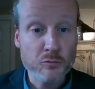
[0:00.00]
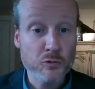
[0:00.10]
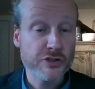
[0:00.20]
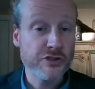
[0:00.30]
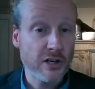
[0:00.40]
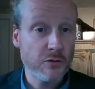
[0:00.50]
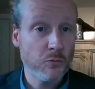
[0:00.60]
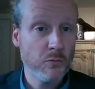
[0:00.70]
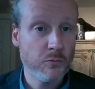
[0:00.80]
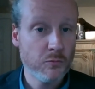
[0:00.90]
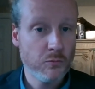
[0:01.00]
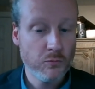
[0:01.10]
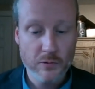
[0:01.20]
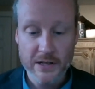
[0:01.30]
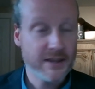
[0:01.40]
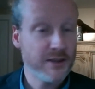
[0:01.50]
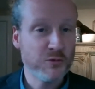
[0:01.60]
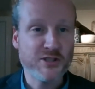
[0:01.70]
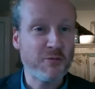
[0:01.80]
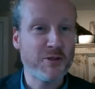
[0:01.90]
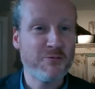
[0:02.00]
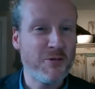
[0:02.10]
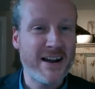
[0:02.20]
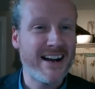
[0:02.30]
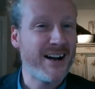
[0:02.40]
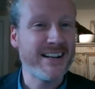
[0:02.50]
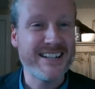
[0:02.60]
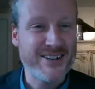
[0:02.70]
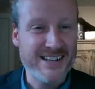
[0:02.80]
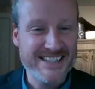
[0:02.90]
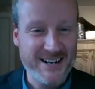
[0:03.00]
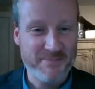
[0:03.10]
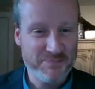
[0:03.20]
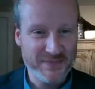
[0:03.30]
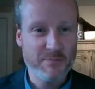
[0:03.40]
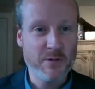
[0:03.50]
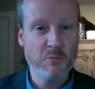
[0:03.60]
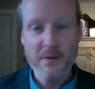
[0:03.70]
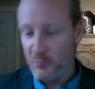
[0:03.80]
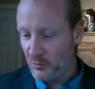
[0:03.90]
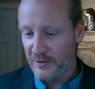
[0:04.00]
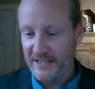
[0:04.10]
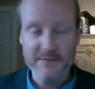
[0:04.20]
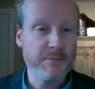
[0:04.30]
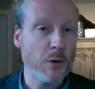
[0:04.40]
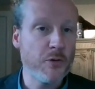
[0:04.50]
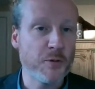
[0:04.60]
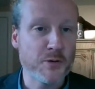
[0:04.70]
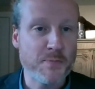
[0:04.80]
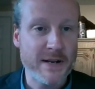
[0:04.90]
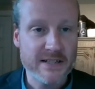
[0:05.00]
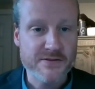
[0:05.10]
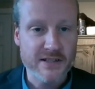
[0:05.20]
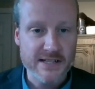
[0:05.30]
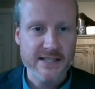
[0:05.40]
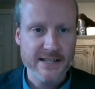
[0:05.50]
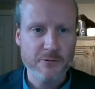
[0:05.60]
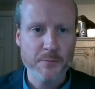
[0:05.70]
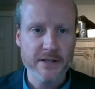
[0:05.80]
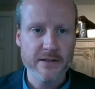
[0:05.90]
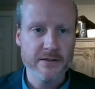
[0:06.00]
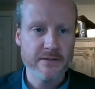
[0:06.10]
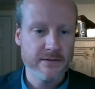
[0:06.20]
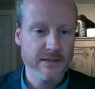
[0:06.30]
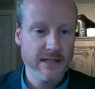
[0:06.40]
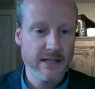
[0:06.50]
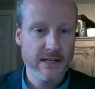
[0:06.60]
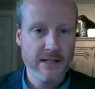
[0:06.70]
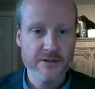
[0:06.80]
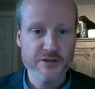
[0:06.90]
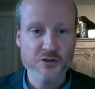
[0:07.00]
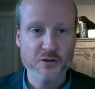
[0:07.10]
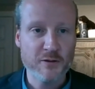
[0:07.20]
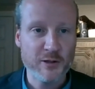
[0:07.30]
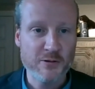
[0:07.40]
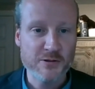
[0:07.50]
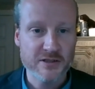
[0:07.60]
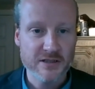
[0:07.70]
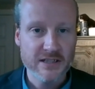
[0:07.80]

start with who, I'm going to toss it up, but maybe we'll get both your perspectives on this. I think would be a good sort of closer.